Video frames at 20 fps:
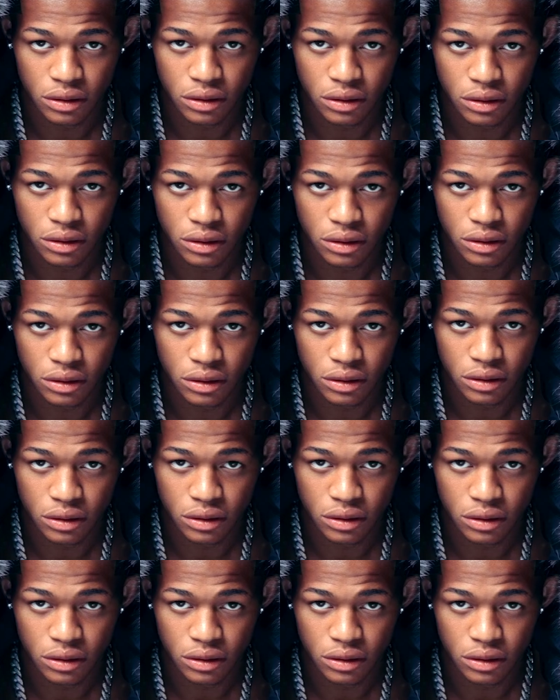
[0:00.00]

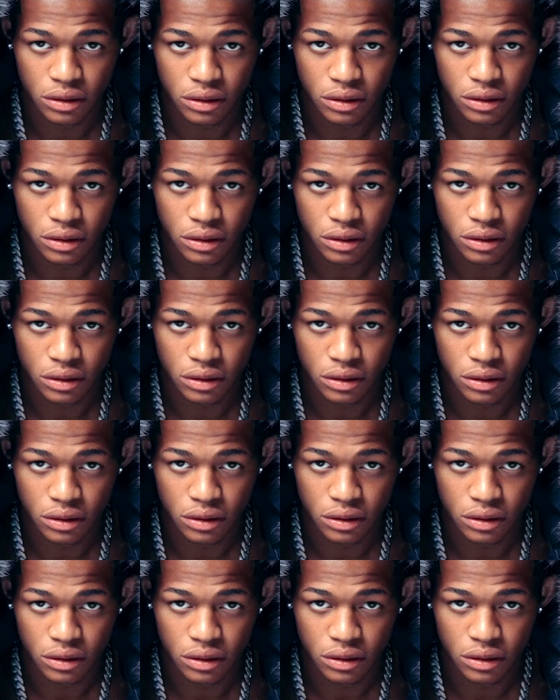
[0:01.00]

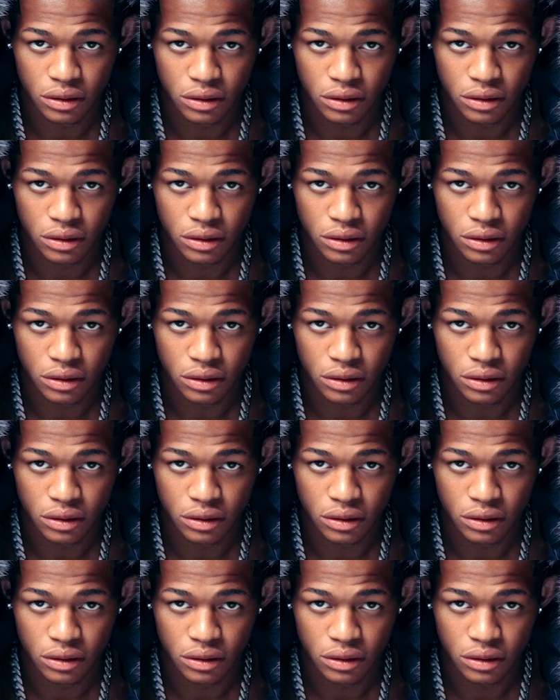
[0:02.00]
No words are spoken by the person on screen.